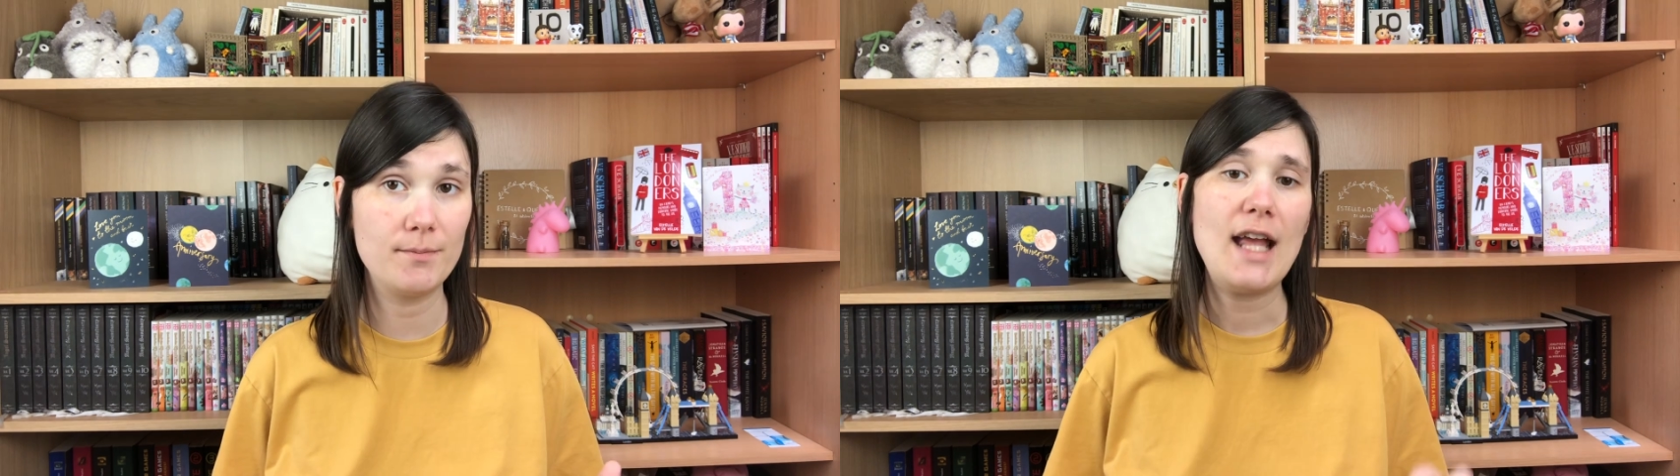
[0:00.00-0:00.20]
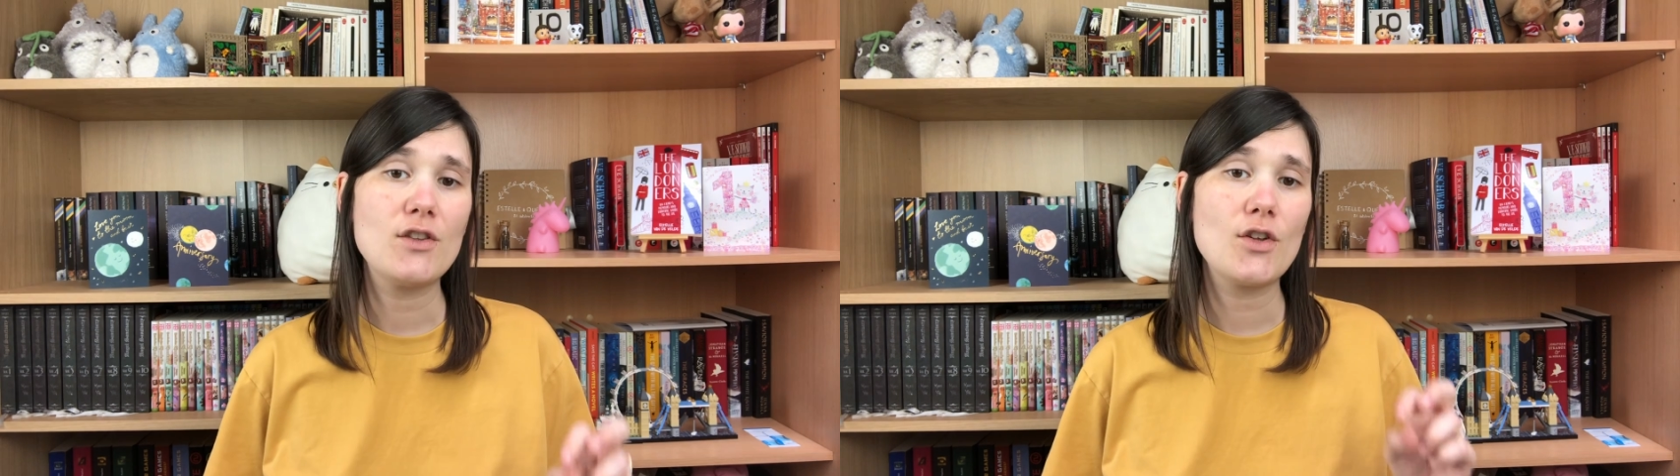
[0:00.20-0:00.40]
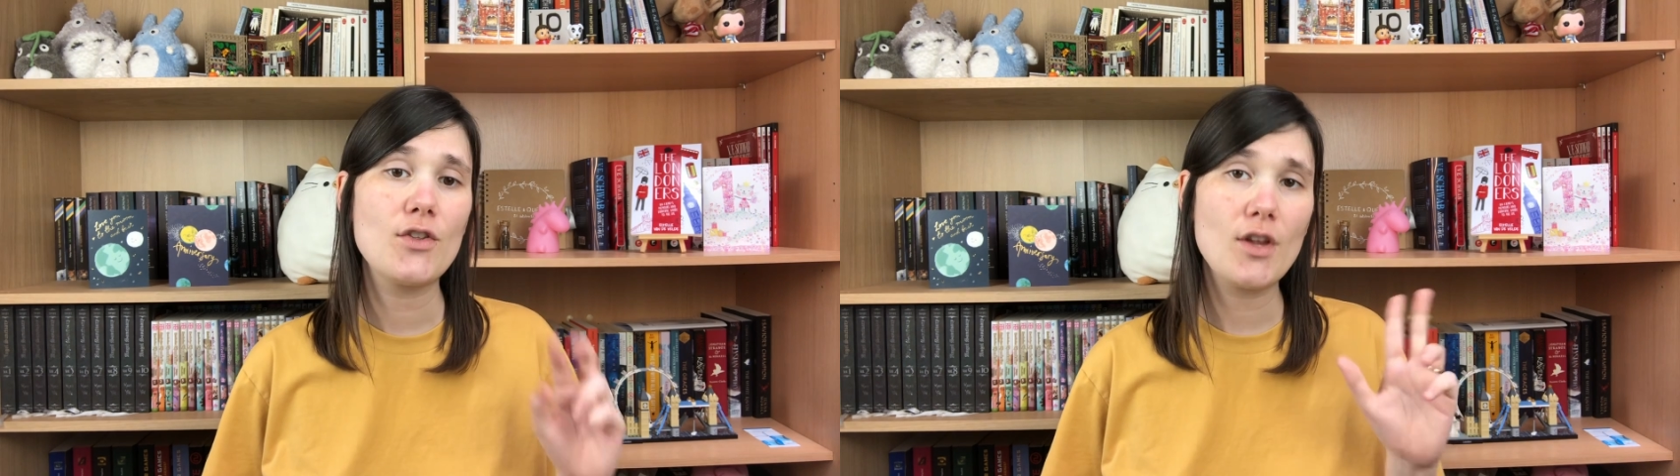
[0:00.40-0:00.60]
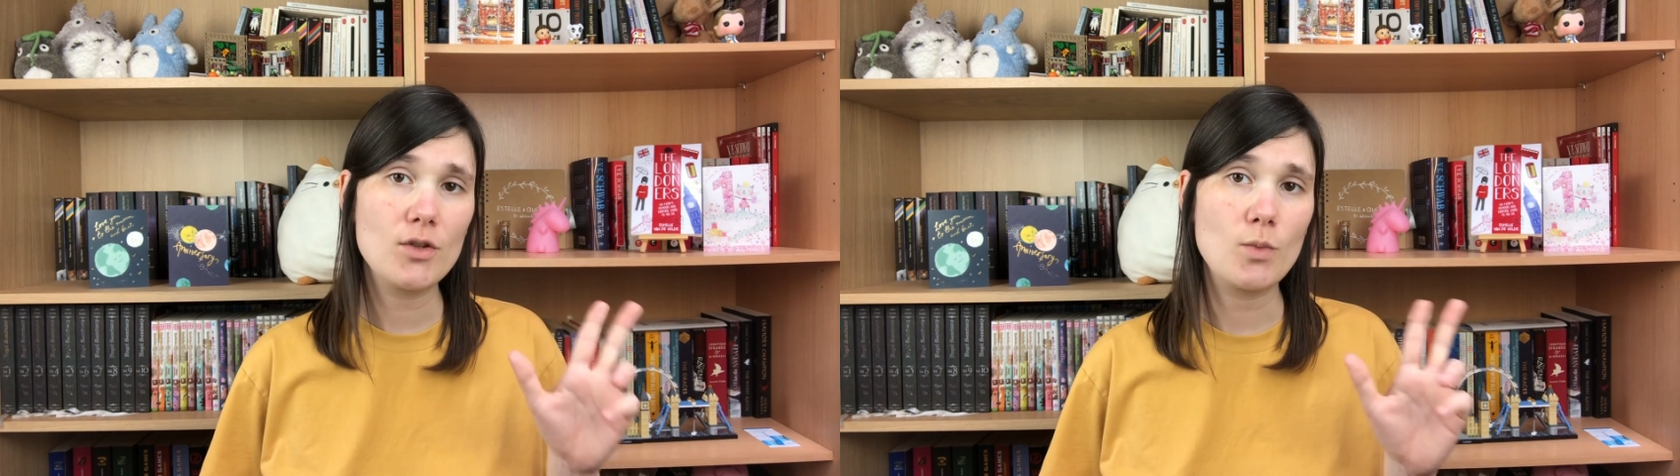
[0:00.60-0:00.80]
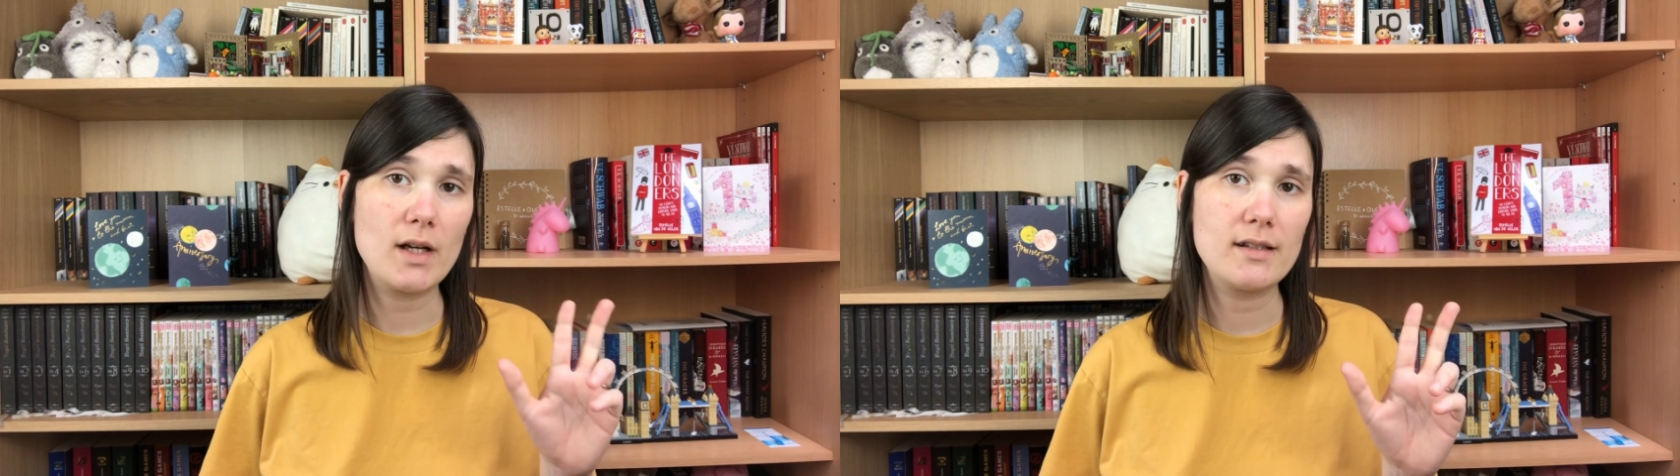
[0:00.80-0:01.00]
And the
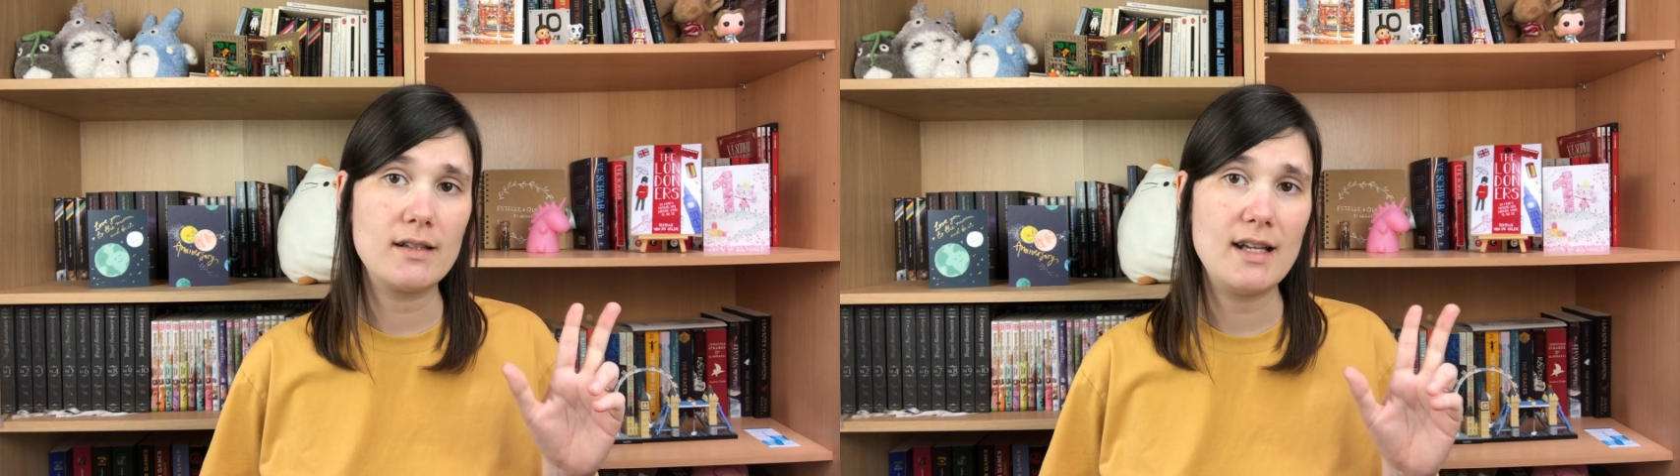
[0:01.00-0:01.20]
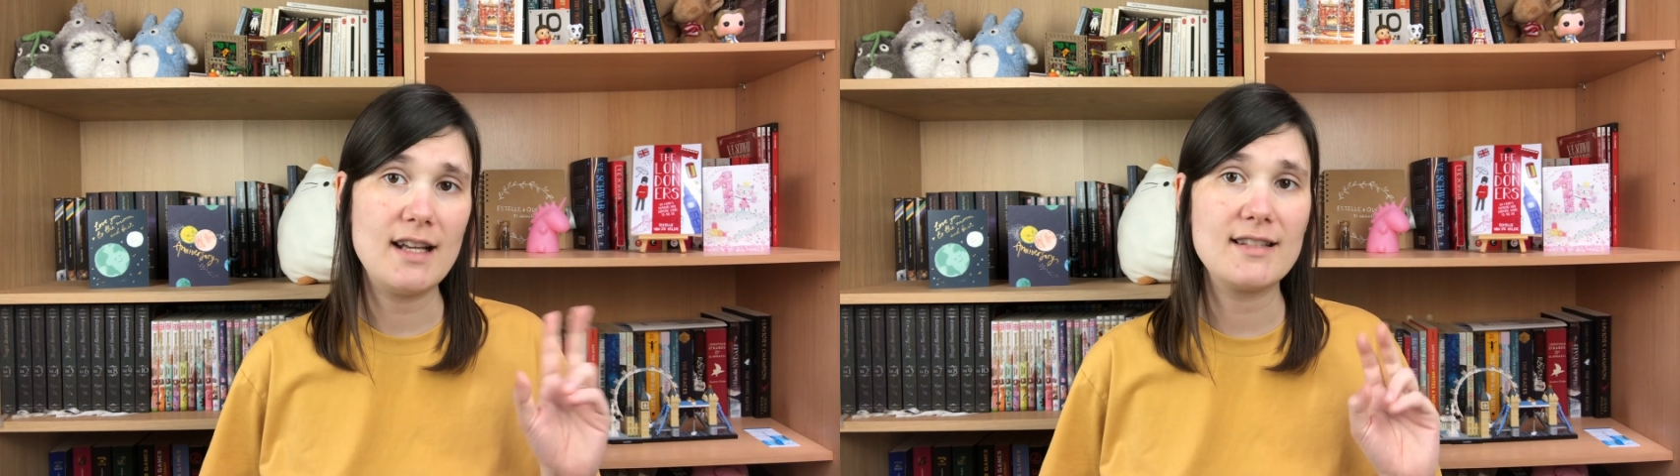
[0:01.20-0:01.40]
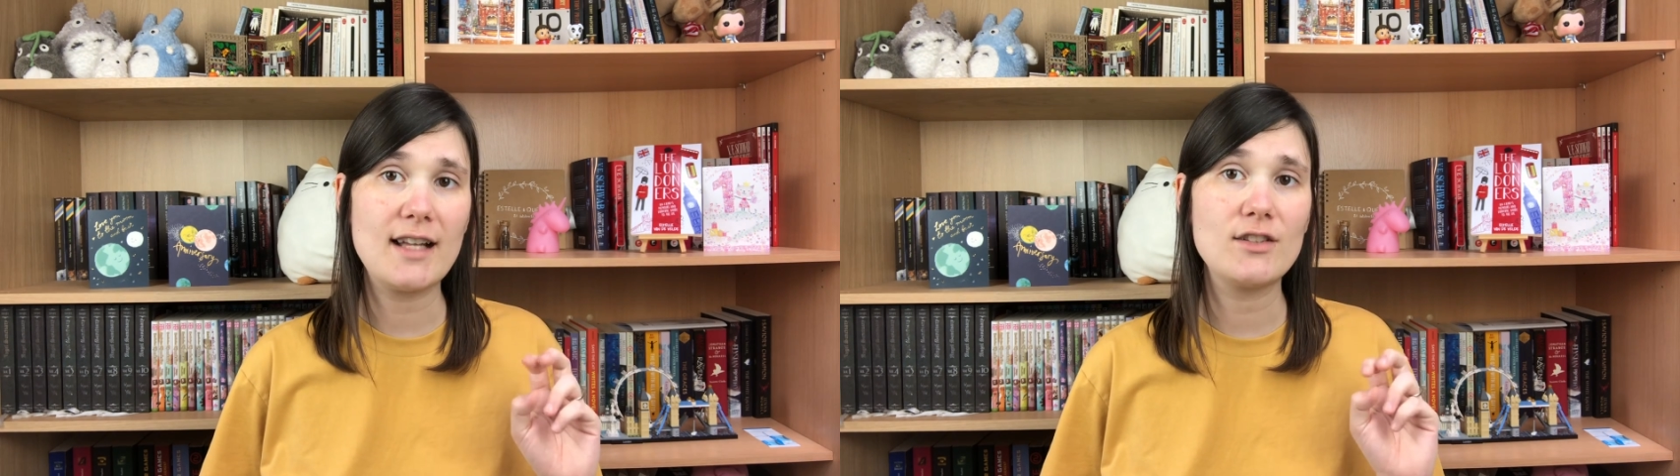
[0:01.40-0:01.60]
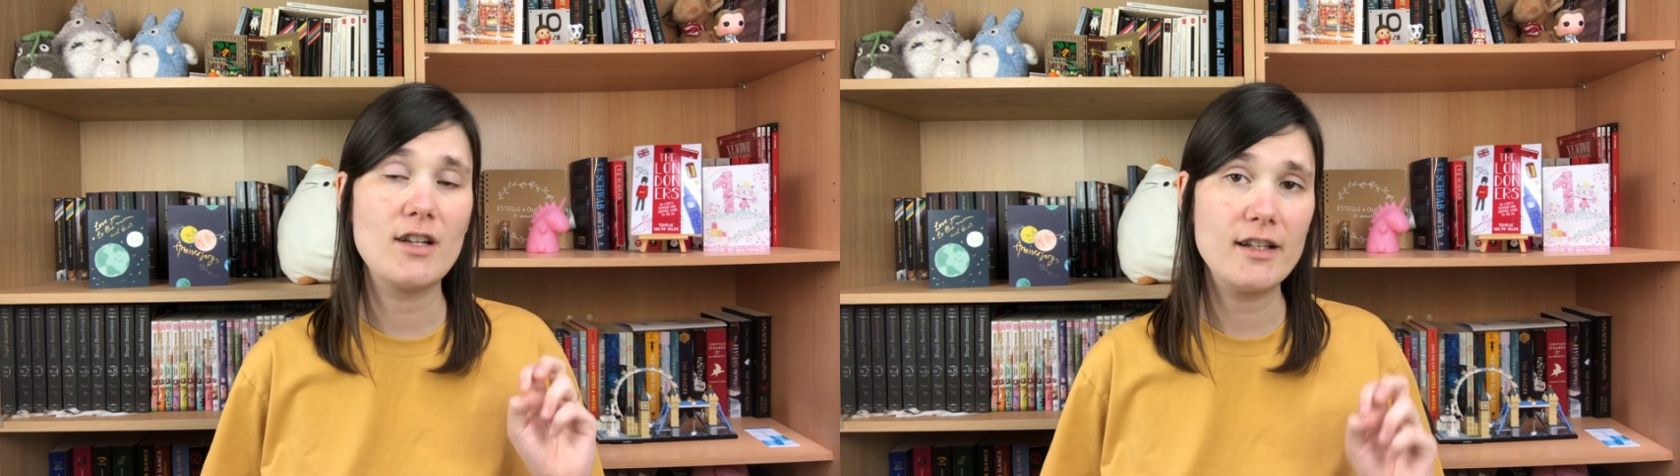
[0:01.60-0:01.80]
third one is that The